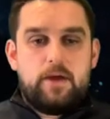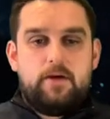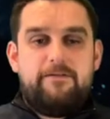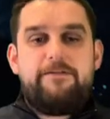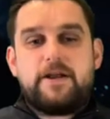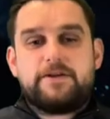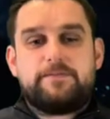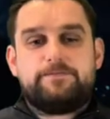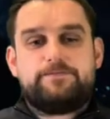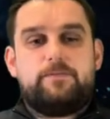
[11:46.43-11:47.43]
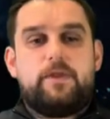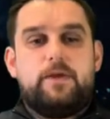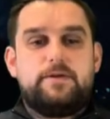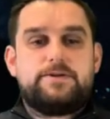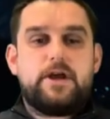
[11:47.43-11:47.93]
FUD.
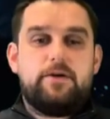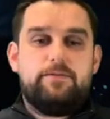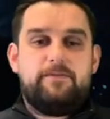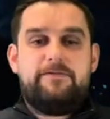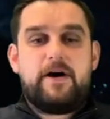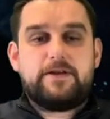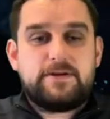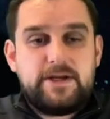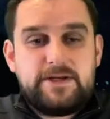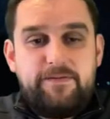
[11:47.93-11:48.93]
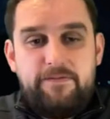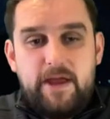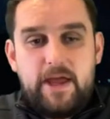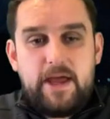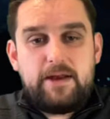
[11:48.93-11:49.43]
So, FUD is
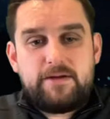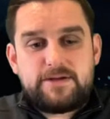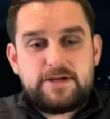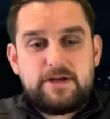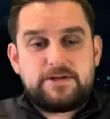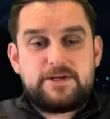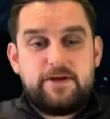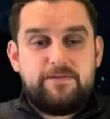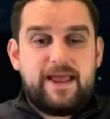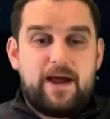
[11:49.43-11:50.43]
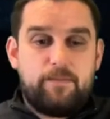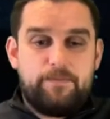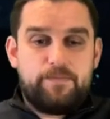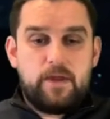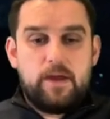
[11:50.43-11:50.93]
fear and uncertainty of doubt.
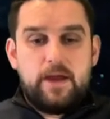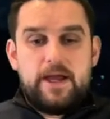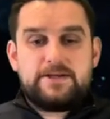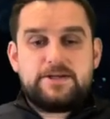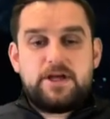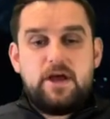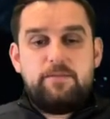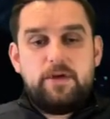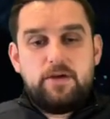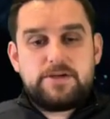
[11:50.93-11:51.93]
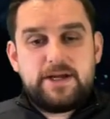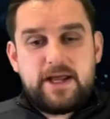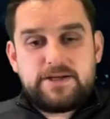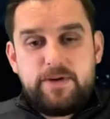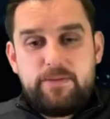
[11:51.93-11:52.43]
It's a term used
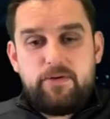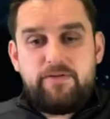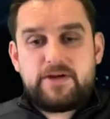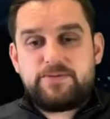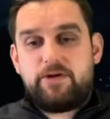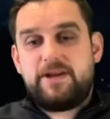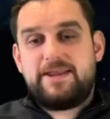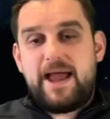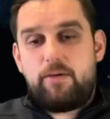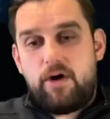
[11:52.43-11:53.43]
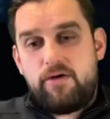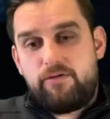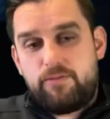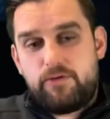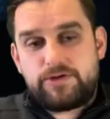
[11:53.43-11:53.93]
against people if they're spreading doubt over
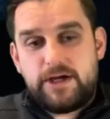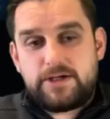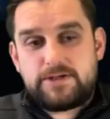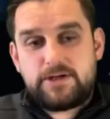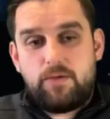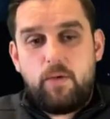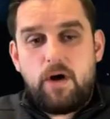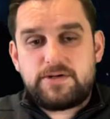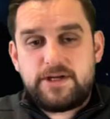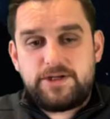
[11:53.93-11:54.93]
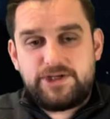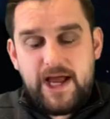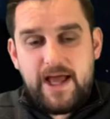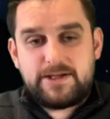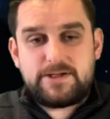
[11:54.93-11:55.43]
a project. So whilst in
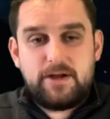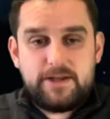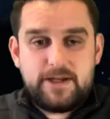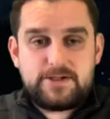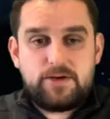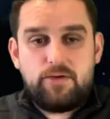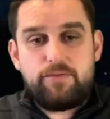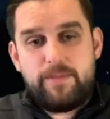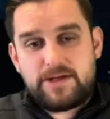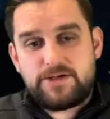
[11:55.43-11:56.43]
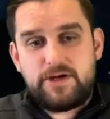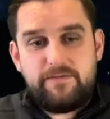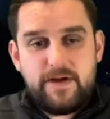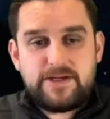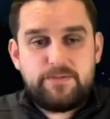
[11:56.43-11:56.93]
chats like Discord, Messenger,
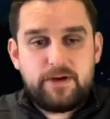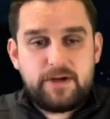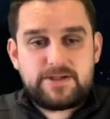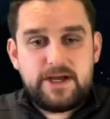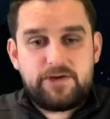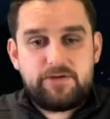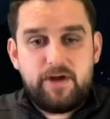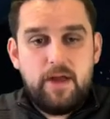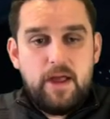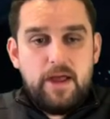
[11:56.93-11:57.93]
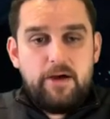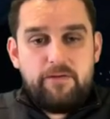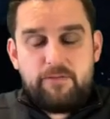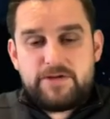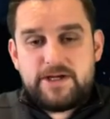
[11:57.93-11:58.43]
Facebook, etc.,
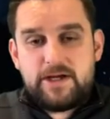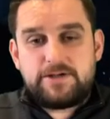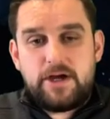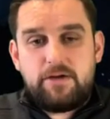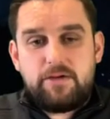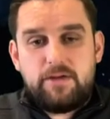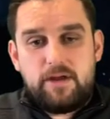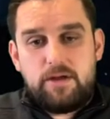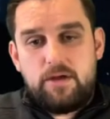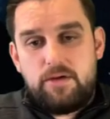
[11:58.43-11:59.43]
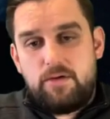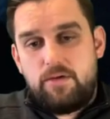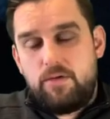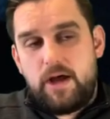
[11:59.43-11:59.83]
of a particular token that you